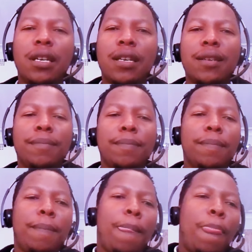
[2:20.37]

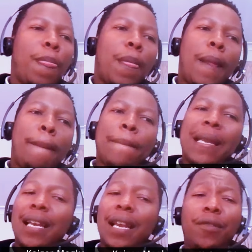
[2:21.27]

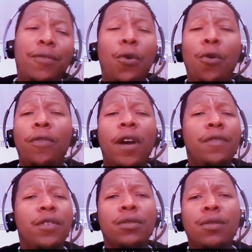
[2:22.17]
at like 4 or
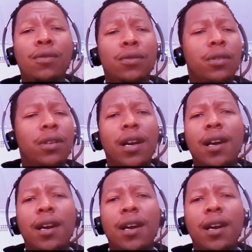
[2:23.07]
5 years old.